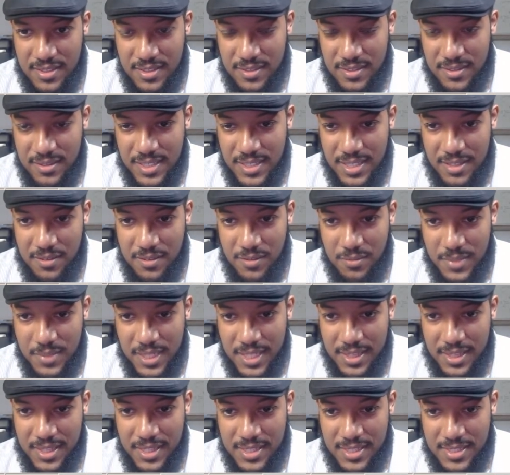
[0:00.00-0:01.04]
So that will
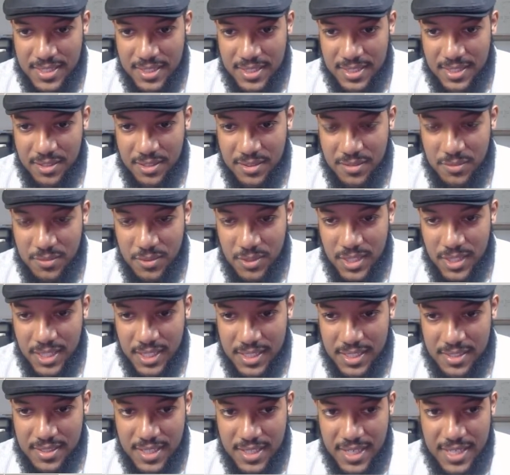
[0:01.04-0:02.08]
make things a little more like
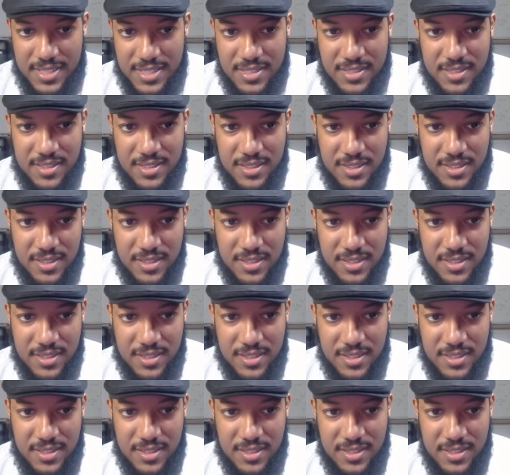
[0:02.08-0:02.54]
a sketch.